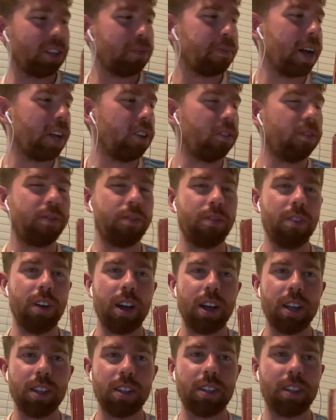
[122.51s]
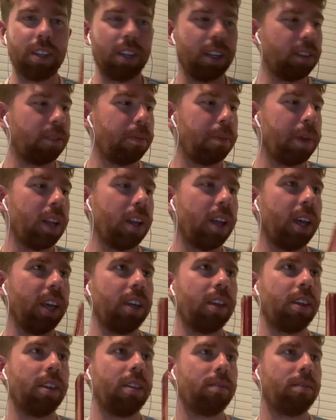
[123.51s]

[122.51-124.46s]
manual for us. It's a bit like